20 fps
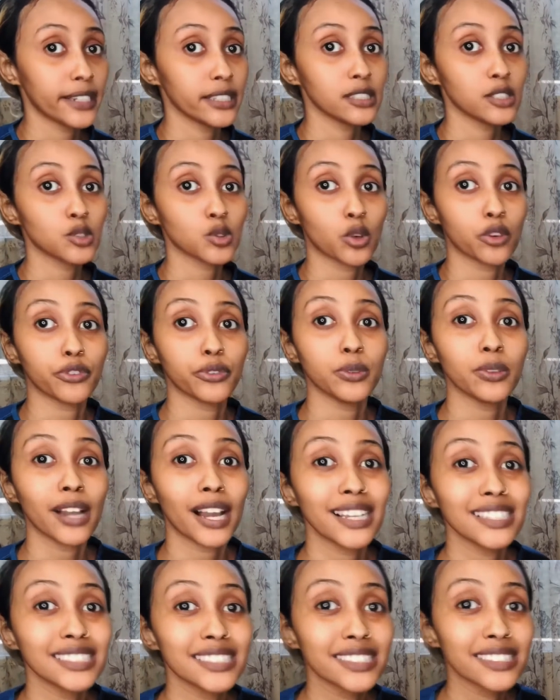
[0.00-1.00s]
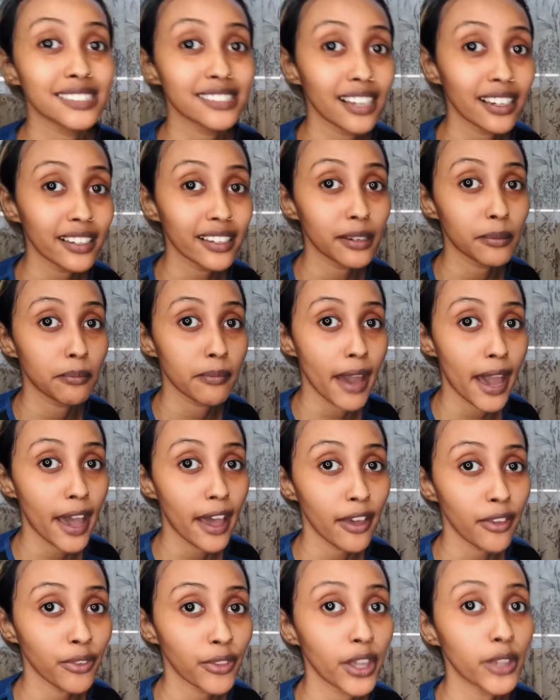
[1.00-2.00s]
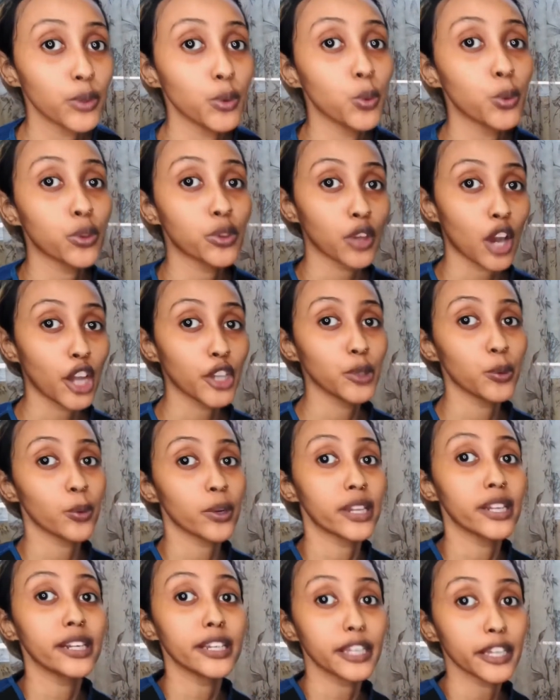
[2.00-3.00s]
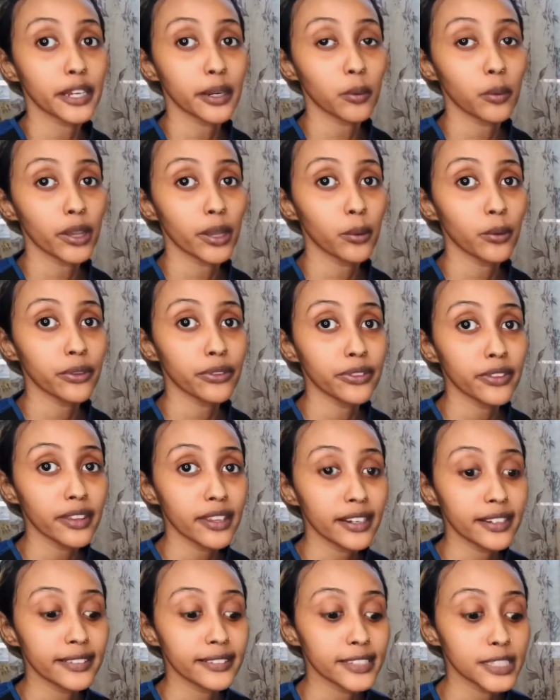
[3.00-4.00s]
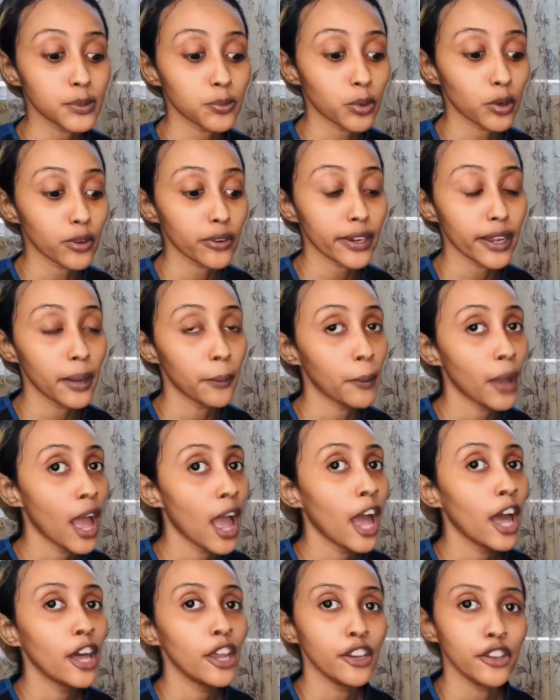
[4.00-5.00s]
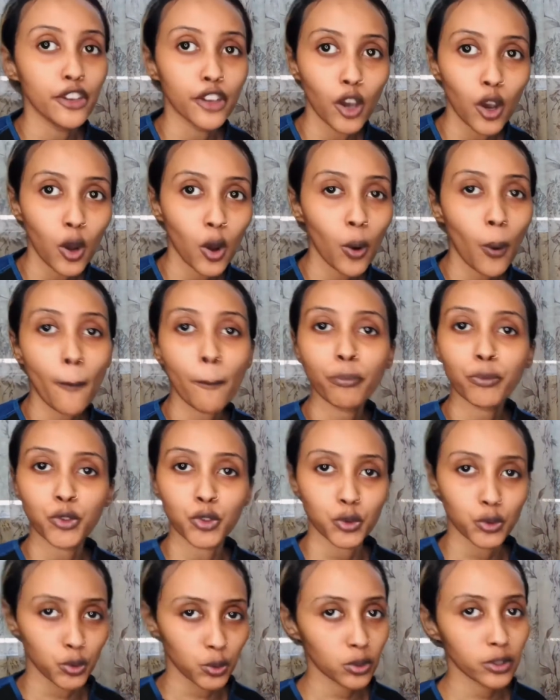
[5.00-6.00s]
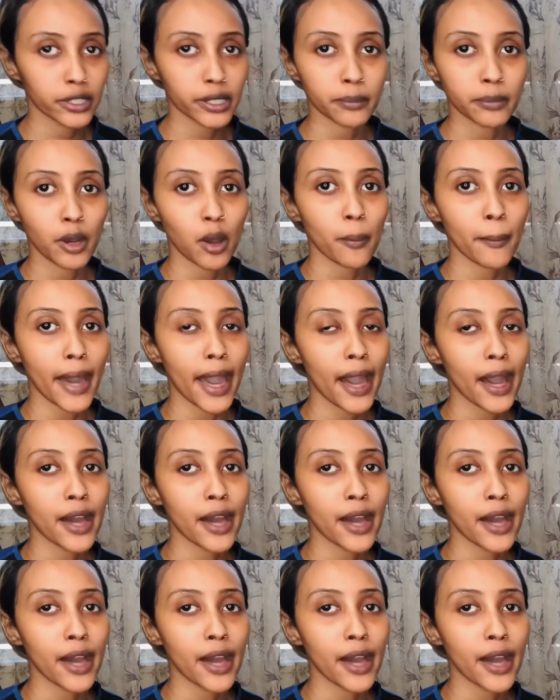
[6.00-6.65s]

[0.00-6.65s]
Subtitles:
So if you guys suck in math and you thought you were gonna get away with it in this program, nope, you do learn about math.